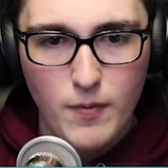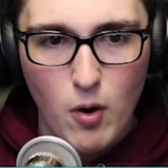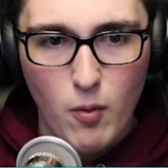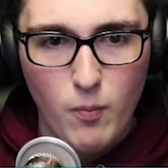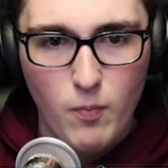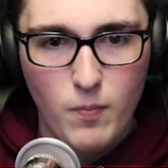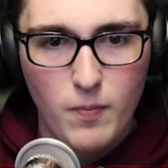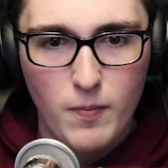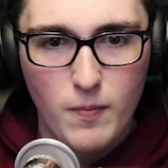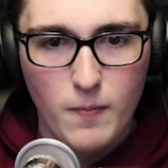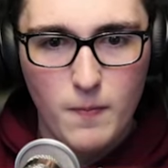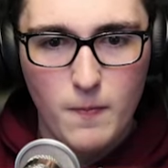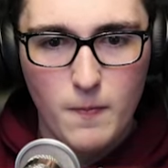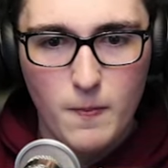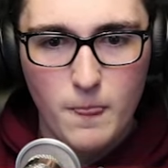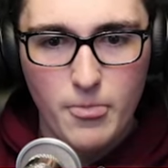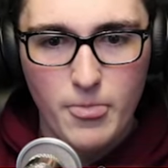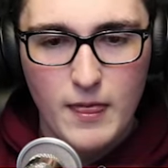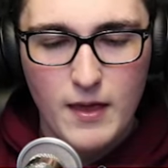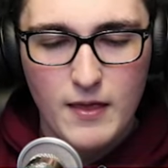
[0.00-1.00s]
nope. There's
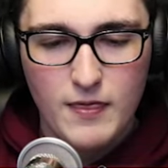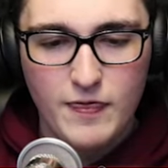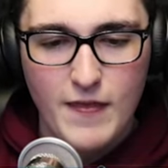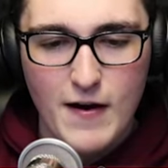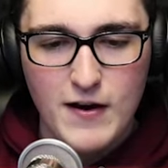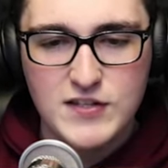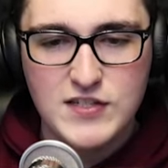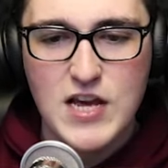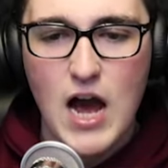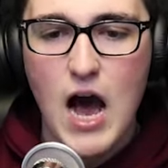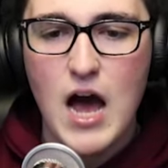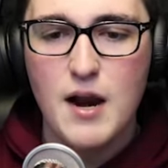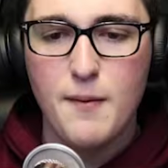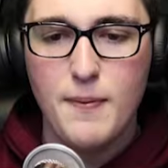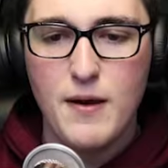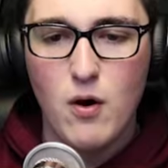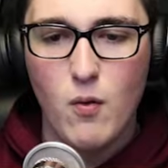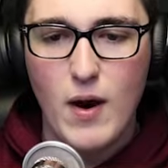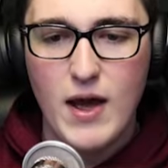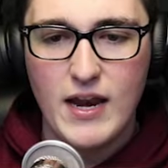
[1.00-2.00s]
no flipping There's way. There's got to
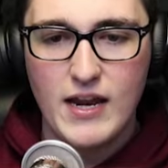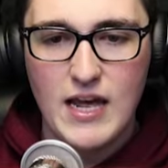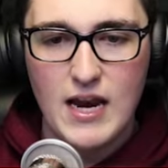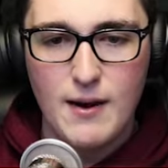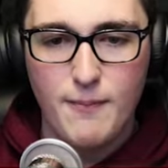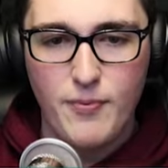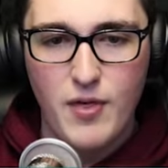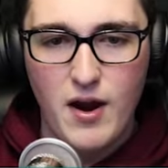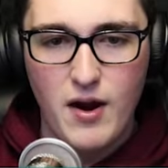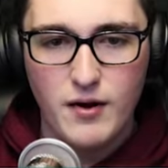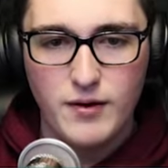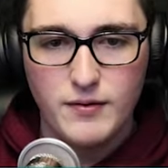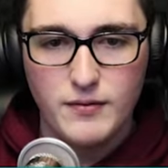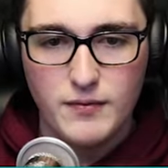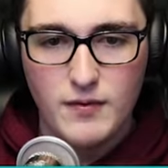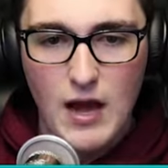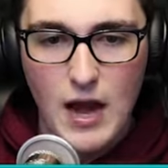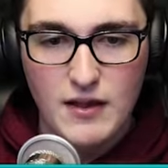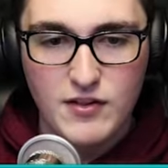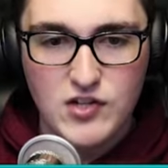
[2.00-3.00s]
be a way That's to get up him?
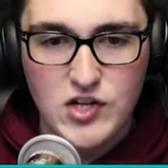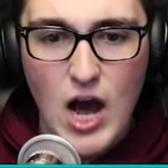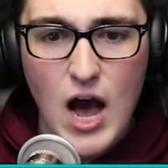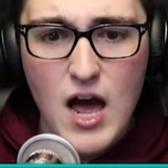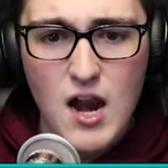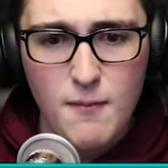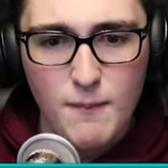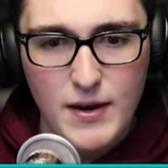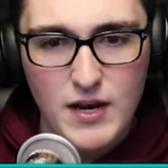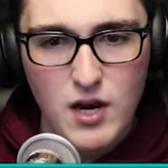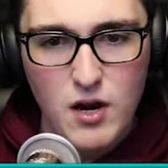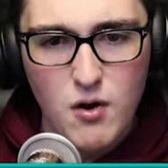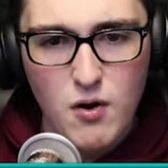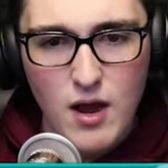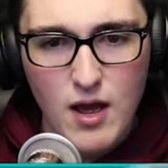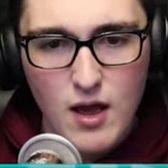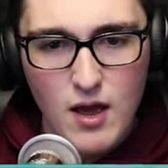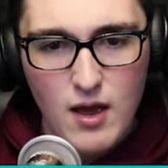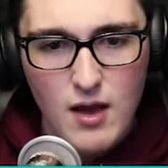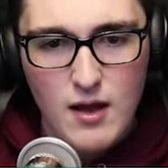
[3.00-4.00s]
there. It's got to be, dude.